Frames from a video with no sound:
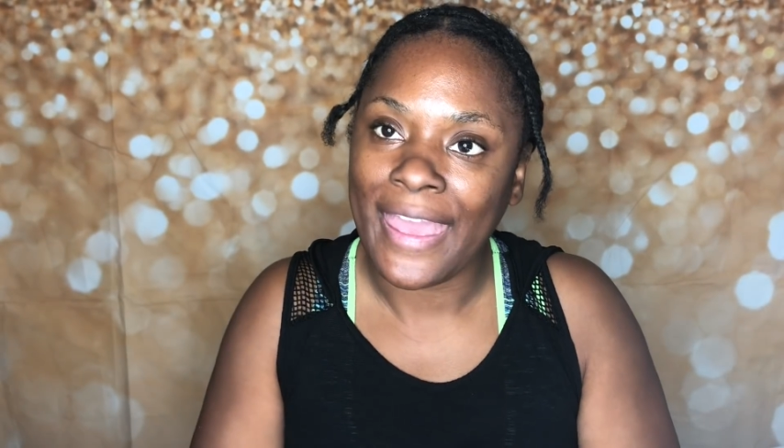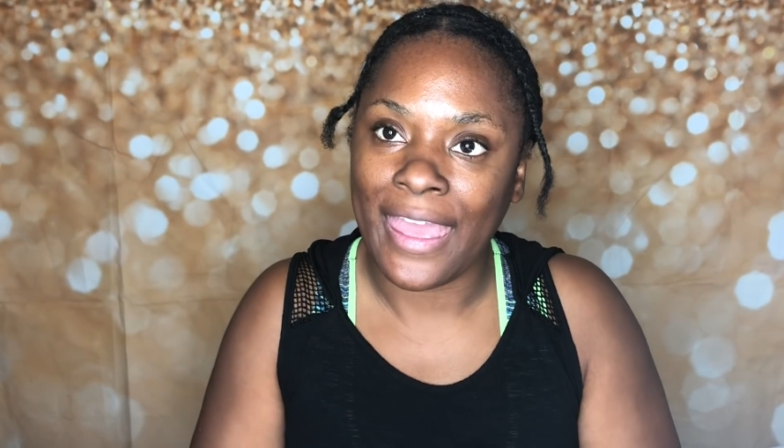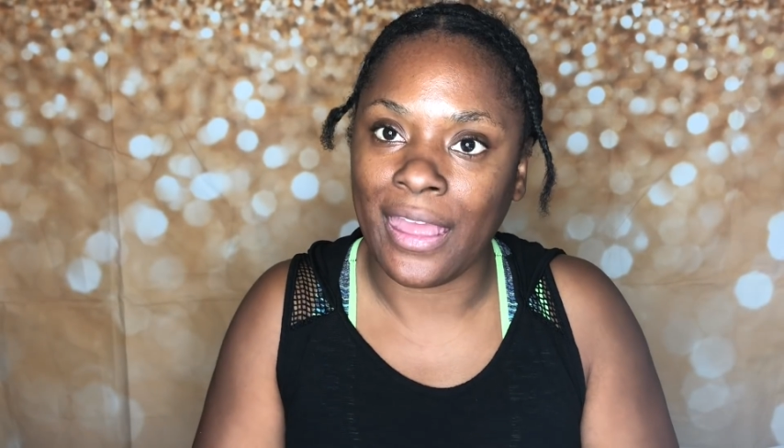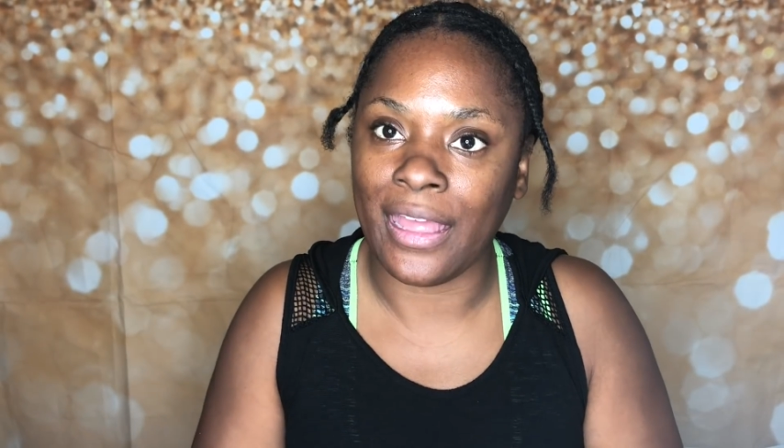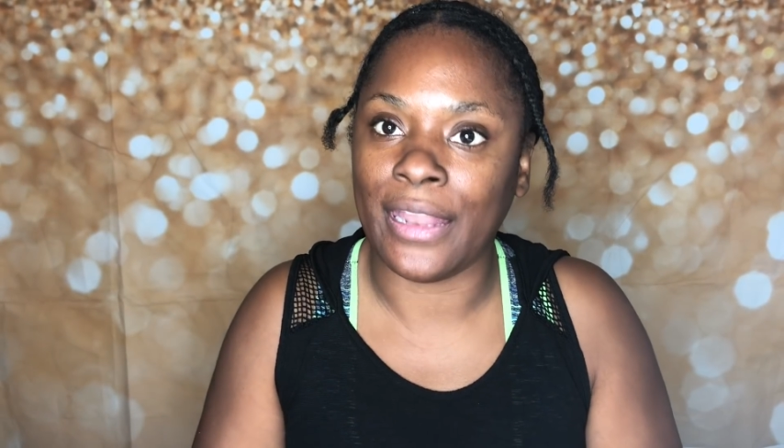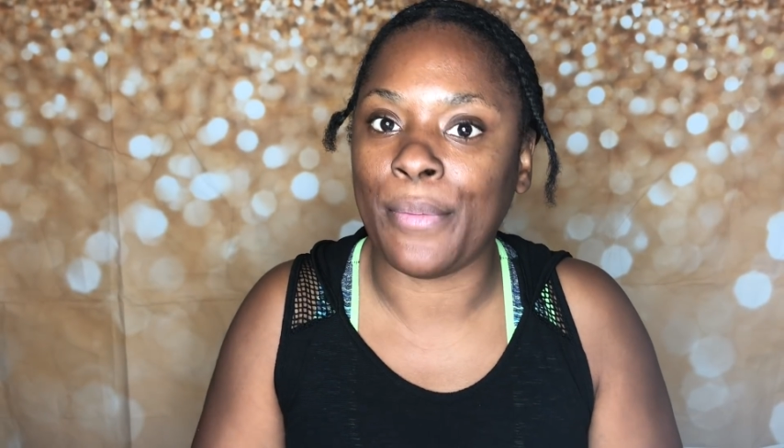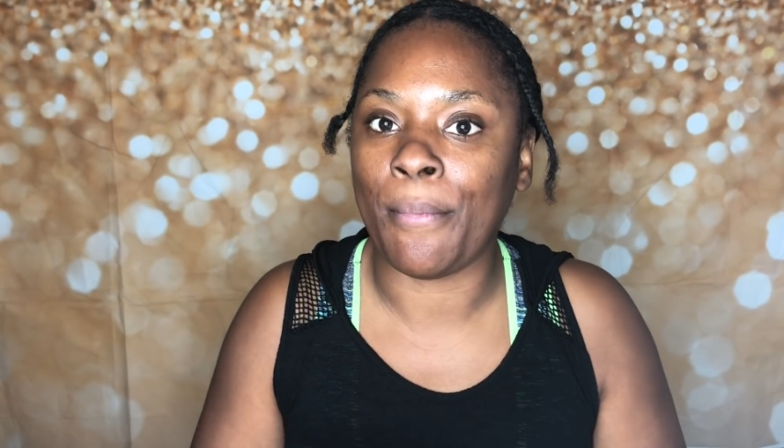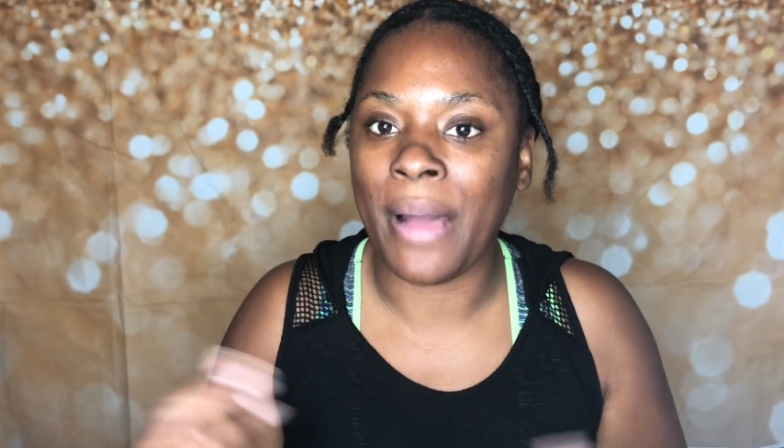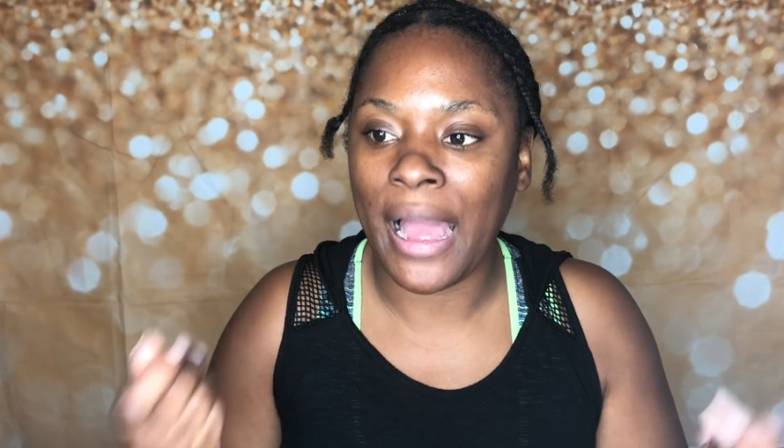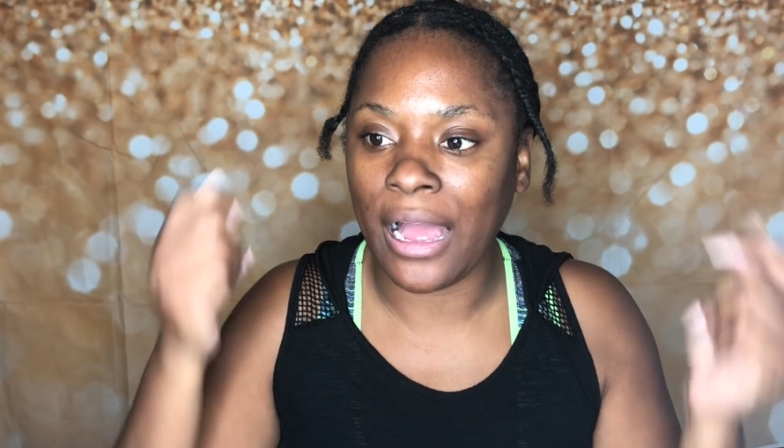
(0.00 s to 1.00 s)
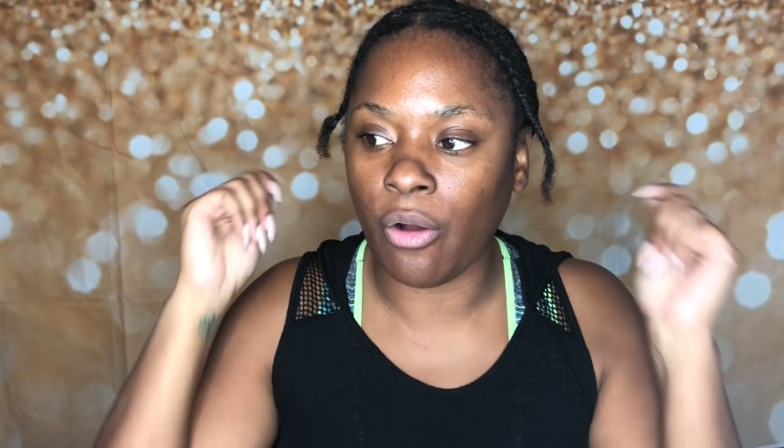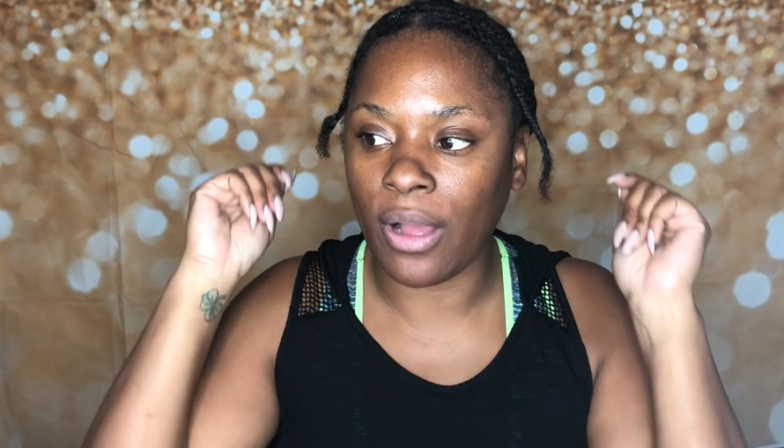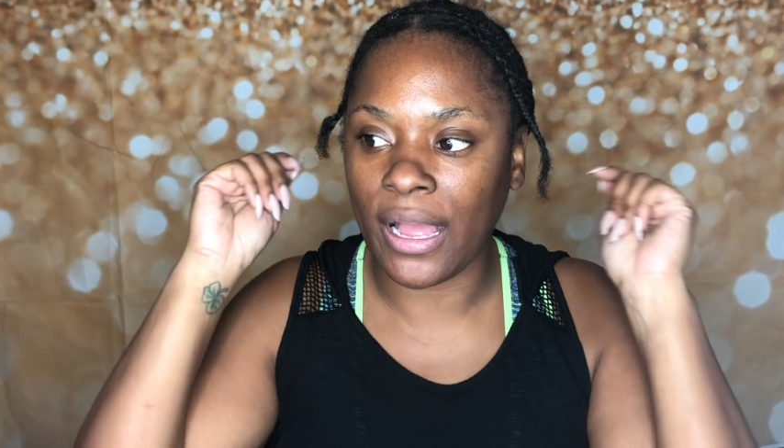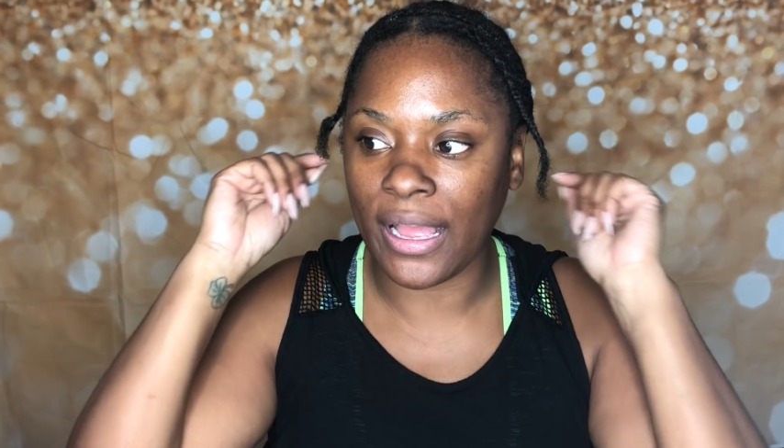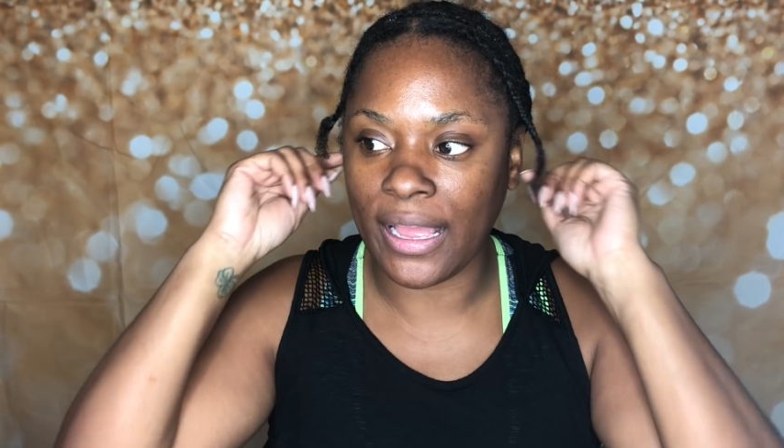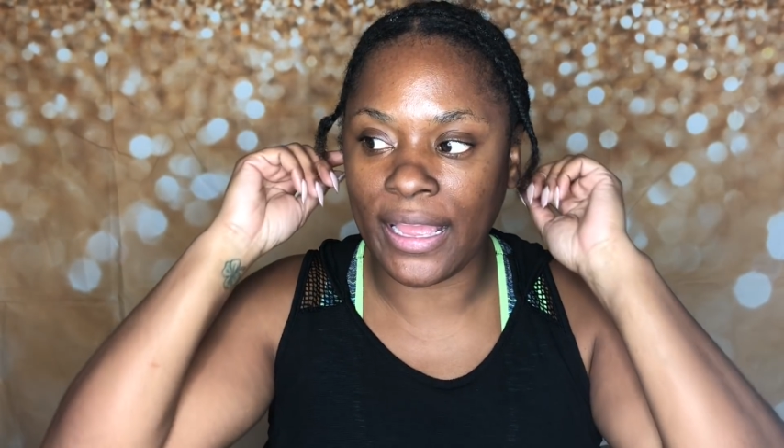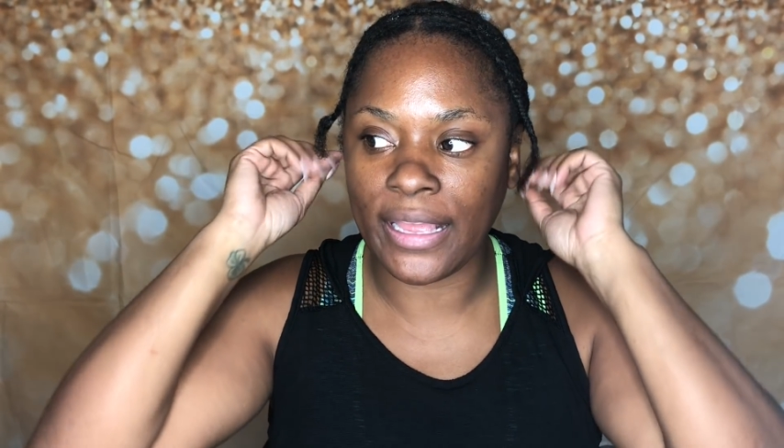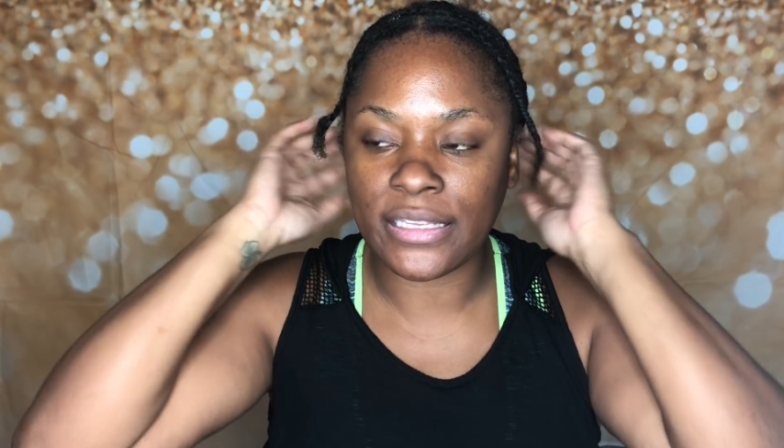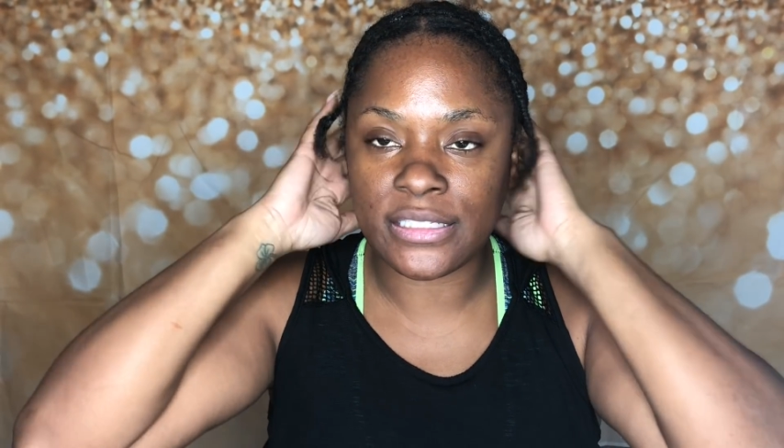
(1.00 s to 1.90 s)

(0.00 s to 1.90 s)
and how I